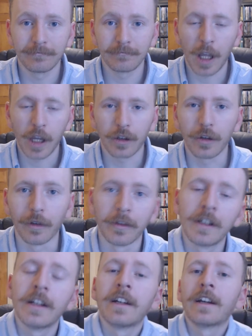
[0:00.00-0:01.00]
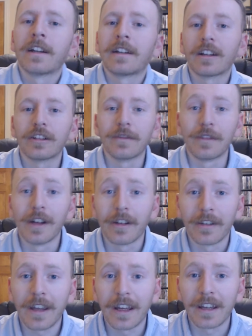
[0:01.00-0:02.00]
Cool. Now that you've done
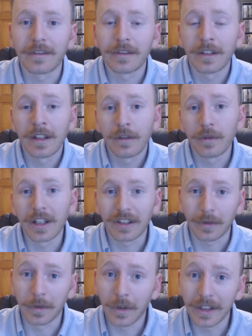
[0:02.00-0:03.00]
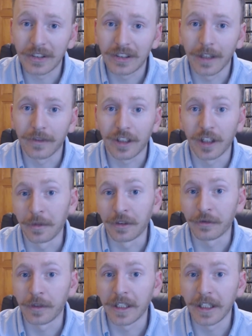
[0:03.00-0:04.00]
that, we got some great stuff coming your
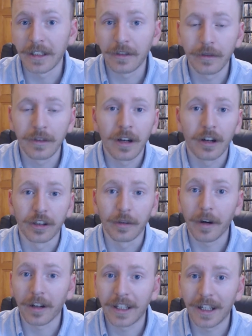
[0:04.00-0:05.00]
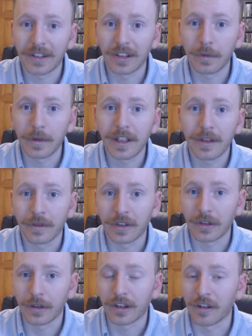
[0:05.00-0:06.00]
way. On the podcast this weekend, we're
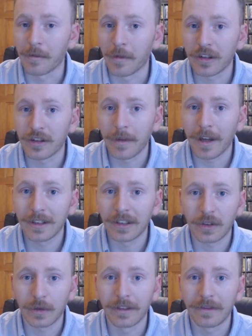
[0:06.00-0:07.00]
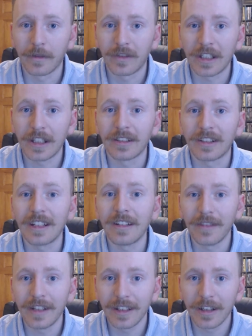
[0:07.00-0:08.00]
starting our March Madness 2015
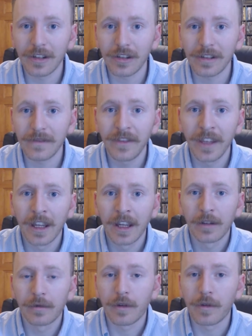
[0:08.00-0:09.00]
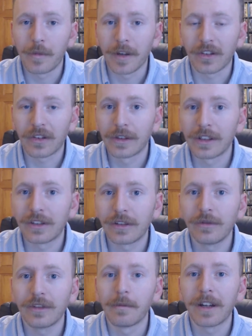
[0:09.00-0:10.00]
TV edition, where we pick
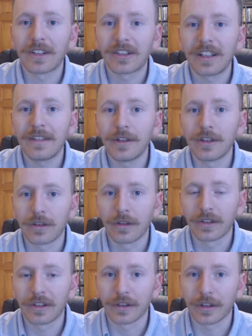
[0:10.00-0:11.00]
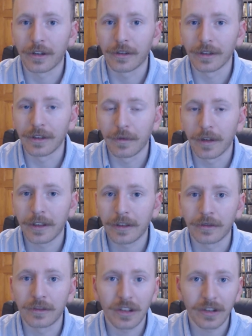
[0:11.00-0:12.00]
32 of the best TV shows that are currently running
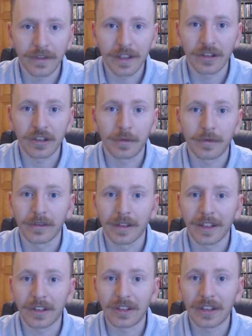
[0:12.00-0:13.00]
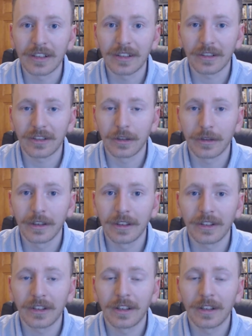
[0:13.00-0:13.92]
or just finished up their last series.